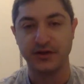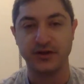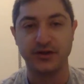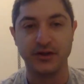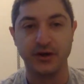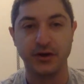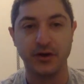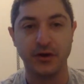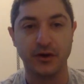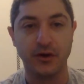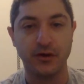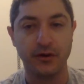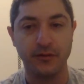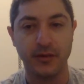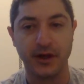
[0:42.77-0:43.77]
So
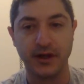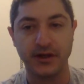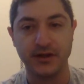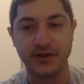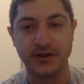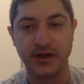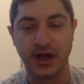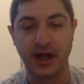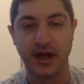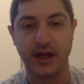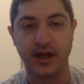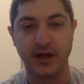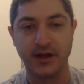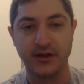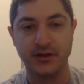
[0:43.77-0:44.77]
Coinbase
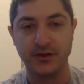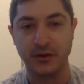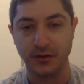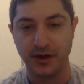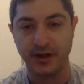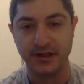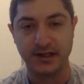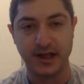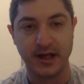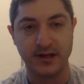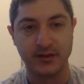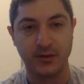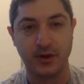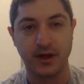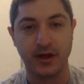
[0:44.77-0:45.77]
has told us
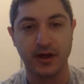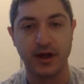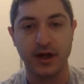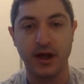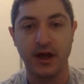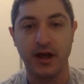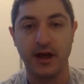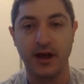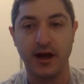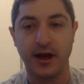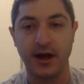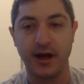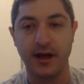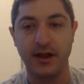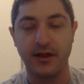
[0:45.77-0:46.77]
last week
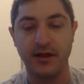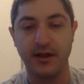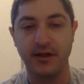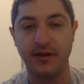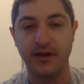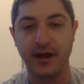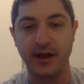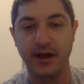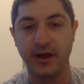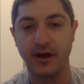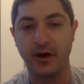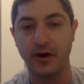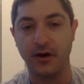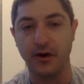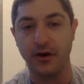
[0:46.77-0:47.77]
uh, that they
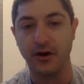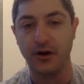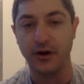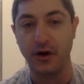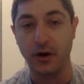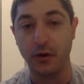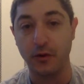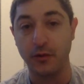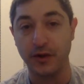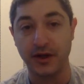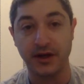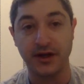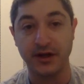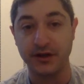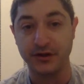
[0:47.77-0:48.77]
are open
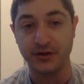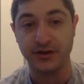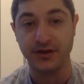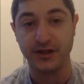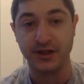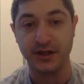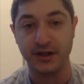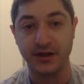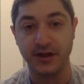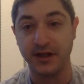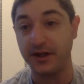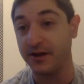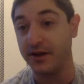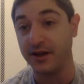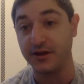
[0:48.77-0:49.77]
and
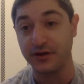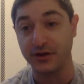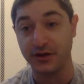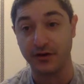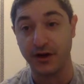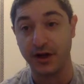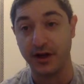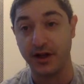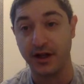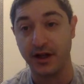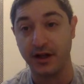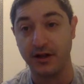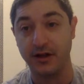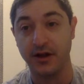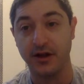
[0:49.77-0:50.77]
interested in
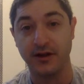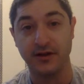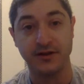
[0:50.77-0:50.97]
integrating